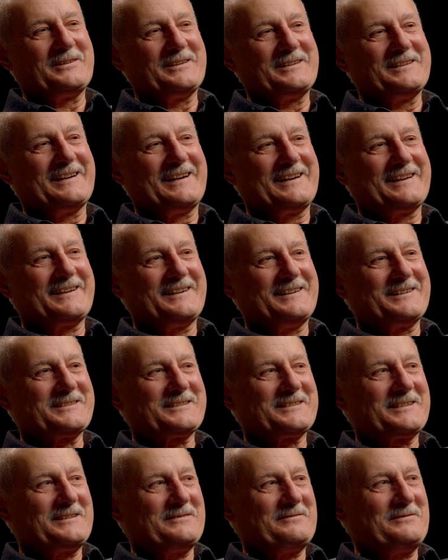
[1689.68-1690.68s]
that I can't
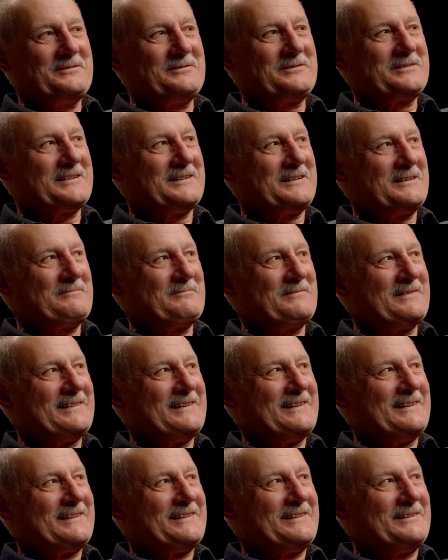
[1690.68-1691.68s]
save you time.
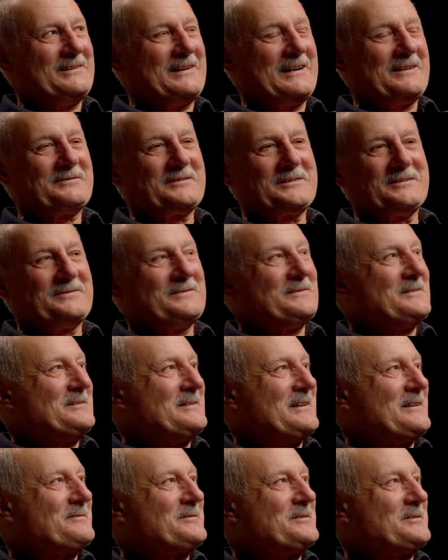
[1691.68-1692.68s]
You have to. You
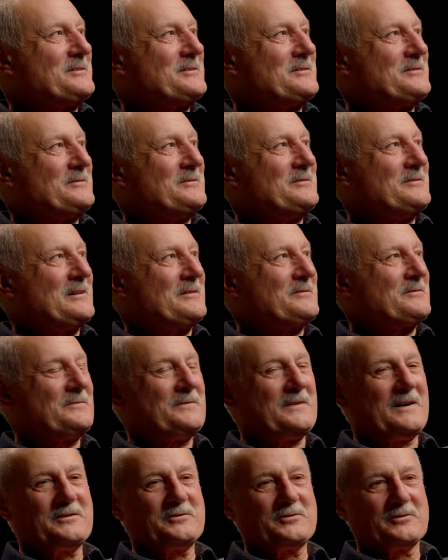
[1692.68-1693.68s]
have to do. You have to
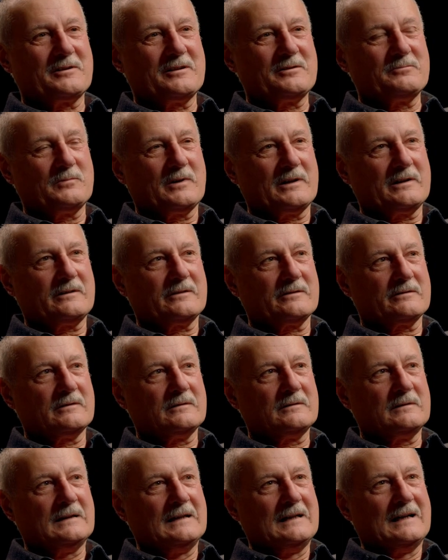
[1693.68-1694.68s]
find your own way
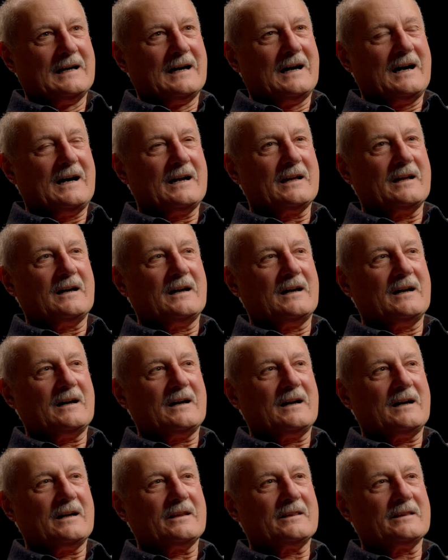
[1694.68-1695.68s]
through. I. I,
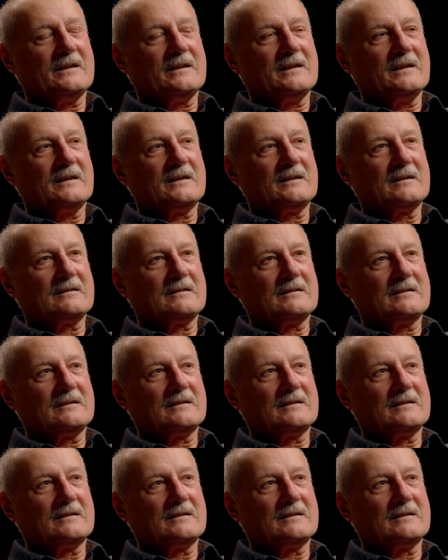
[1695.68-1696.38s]
I think.